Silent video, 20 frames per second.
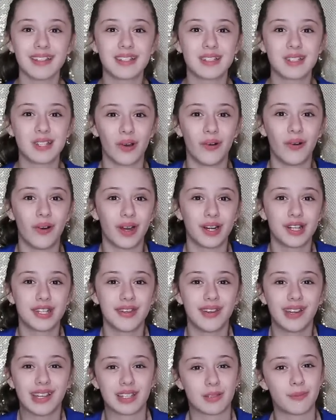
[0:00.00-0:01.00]
It's so hard
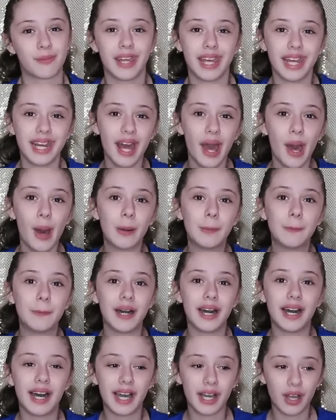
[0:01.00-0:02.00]
to explain,
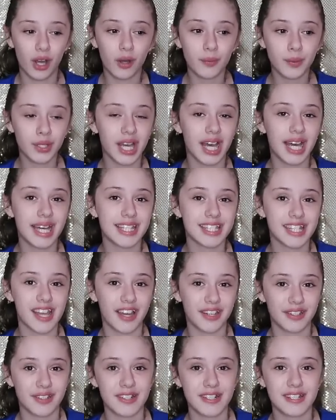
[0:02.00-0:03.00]
but I hope you guys
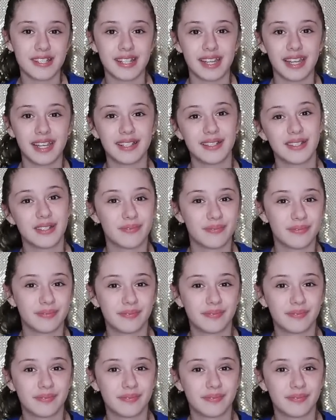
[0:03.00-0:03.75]
understand.